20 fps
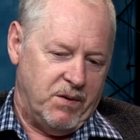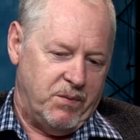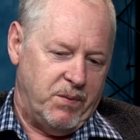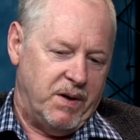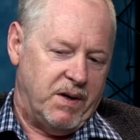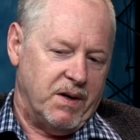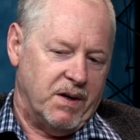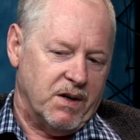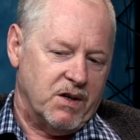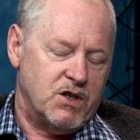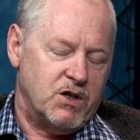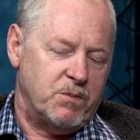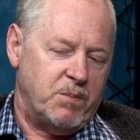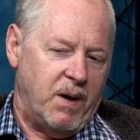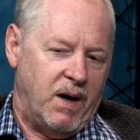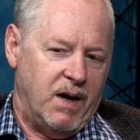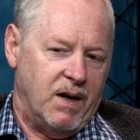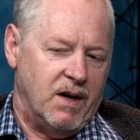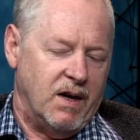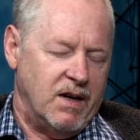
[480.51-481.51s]
we can
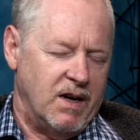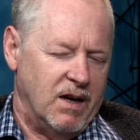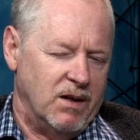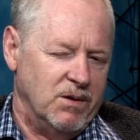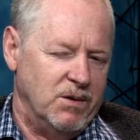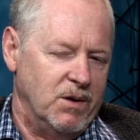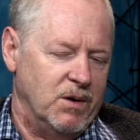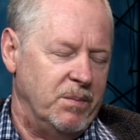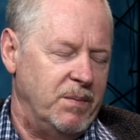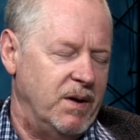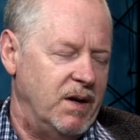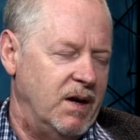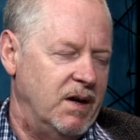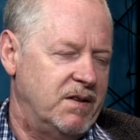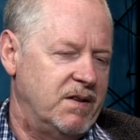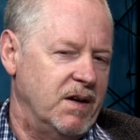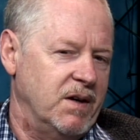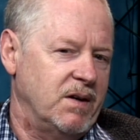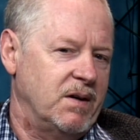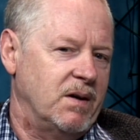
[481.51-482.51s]
expand on that a little bit. I
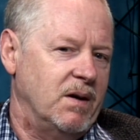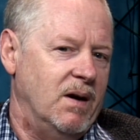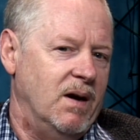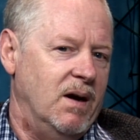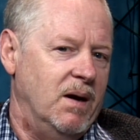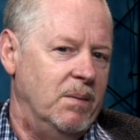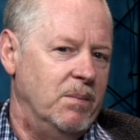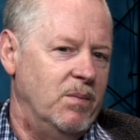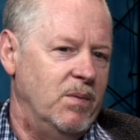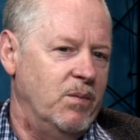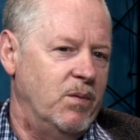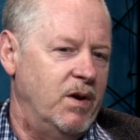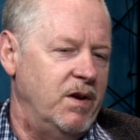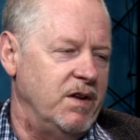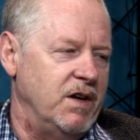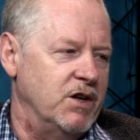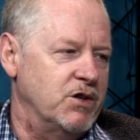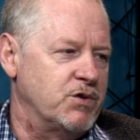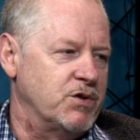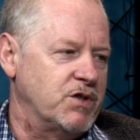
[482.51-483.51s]
think one of the
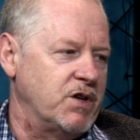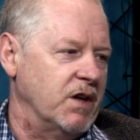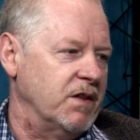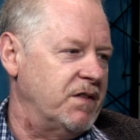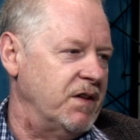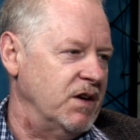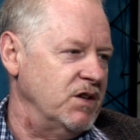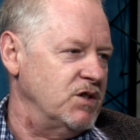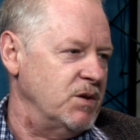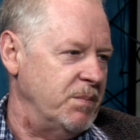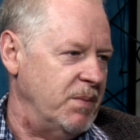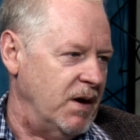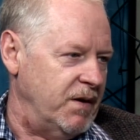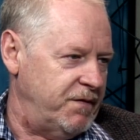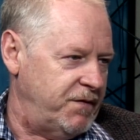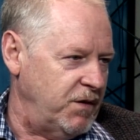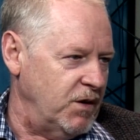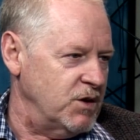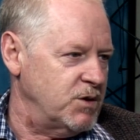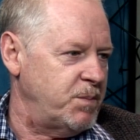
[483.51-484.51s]
interesting things about
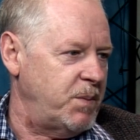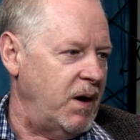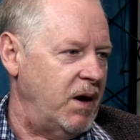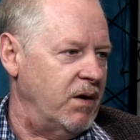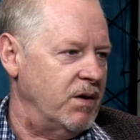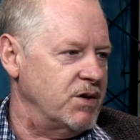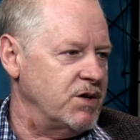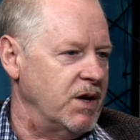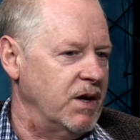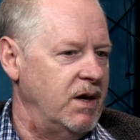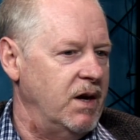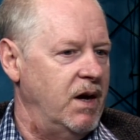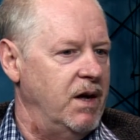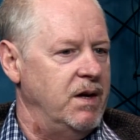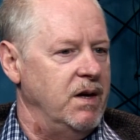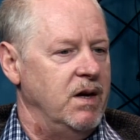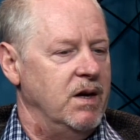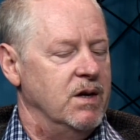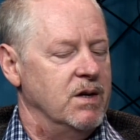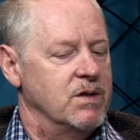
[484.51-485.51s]
First Parish, again,
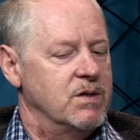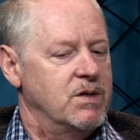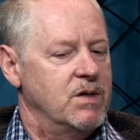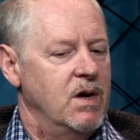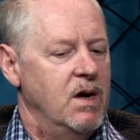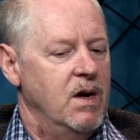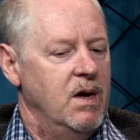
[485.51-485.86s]
is